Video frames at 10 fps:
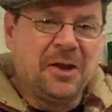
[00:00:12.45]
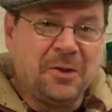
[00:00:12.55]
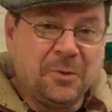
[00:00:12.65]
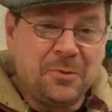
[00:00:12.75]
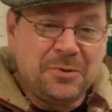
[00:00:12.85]

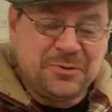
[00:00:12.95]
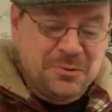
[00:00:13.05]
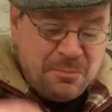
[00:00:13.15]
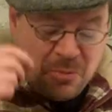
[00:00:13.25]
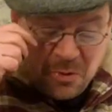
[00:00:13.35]
Hello,
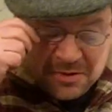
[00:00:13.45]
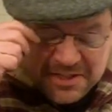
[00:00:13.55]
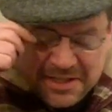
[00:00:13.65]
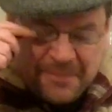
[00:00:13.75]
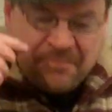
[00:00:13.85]
you
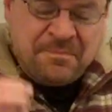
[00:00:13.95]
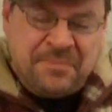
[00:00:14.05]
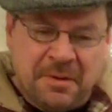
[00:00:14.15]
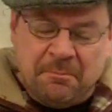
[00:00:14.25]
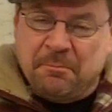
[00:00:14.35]
malty
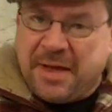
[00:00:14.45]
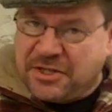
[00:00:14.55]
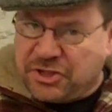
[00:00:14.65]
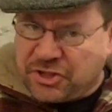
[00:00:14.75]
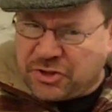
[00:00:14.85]

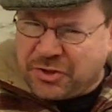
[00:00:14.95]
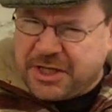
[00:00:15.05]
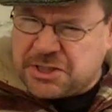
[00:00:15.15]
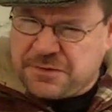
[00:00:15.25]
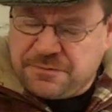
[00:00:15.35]

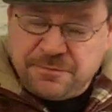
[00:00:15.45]
magistrates